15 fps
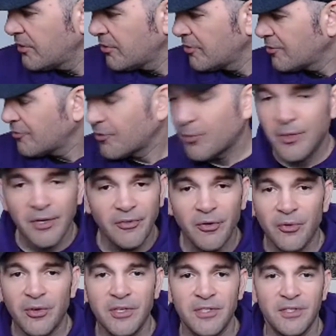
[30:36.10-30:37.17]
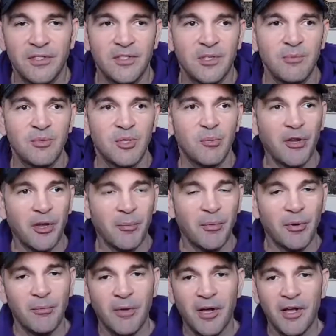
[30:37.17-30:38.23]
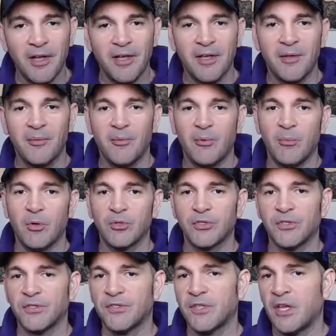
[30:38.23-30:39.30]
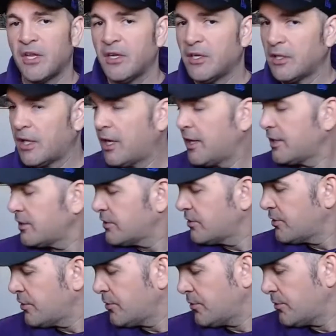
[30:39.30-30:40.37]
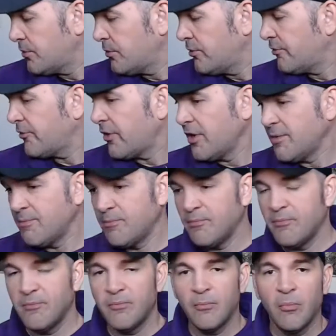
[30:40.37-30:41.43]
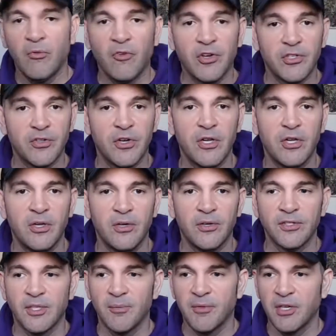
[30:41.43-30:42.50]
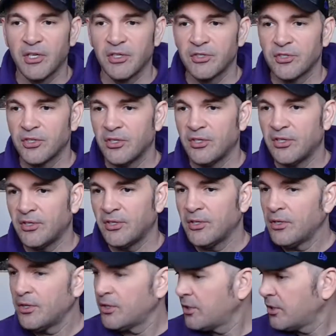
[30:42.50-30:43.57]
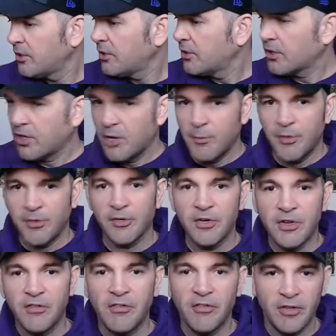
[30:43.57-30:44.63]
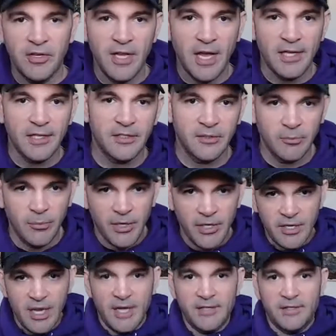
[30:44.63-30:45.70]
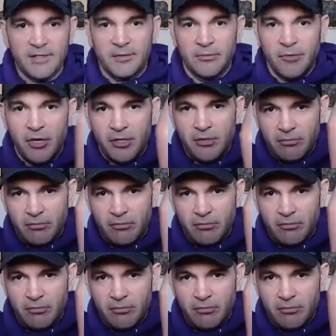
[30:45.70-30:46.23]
for whatever reason, seems to pick up on my emotional state a lot. So if I'm frustrated or something, she'll come underneath the desk. My desk is right